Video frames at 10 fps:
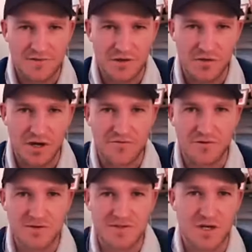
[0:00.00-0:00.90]
grateful
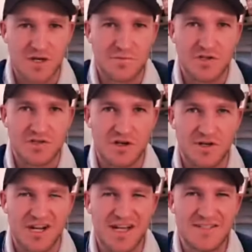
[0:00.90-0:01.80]
to still have my job, and
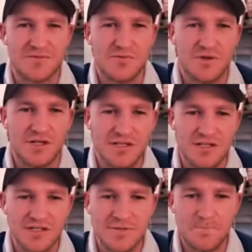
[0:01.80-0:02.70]
it hasn't
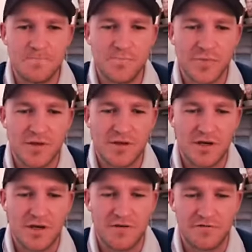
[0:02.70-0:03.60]
really
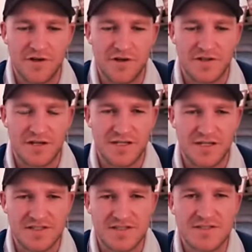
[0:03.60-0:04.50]
affected
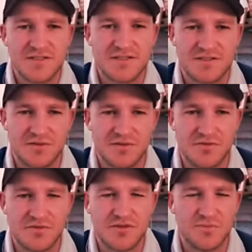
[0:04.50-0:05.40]
us too
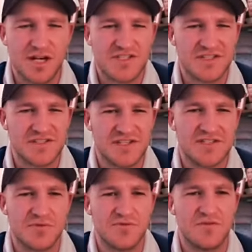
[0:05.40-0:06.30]
much in a sense.
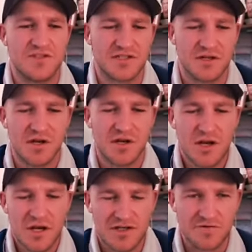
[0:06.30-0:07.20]
We've obviously got
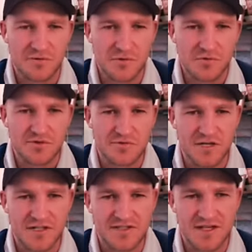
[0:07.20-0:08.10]
different rules and
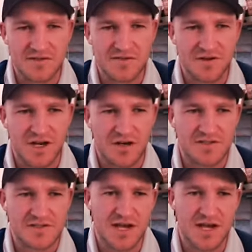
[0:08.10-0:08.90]
regs now as far as